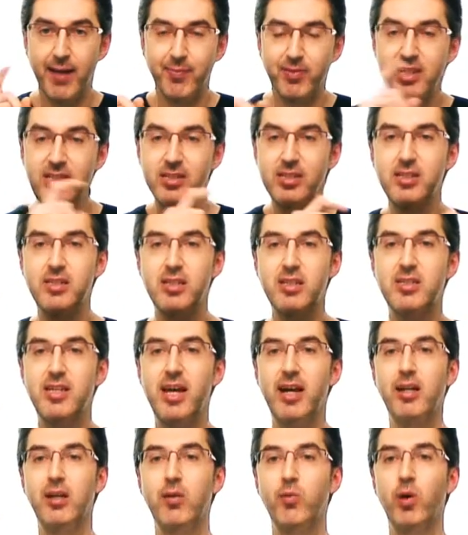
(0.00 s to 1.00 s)
And this is
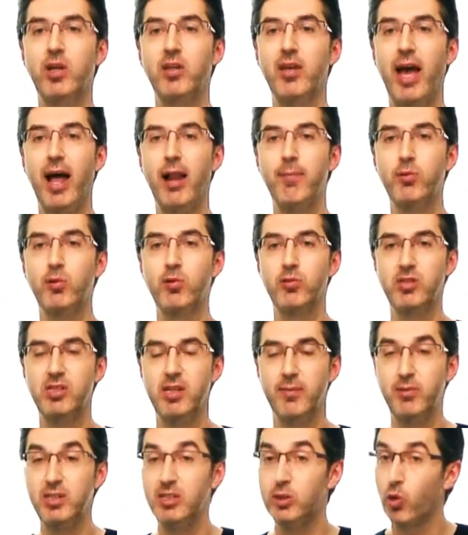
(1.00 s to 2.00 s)
exactly what Help
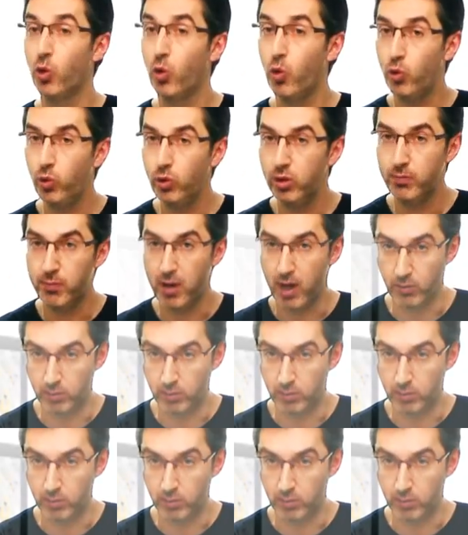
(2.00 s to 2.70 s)
Concept is all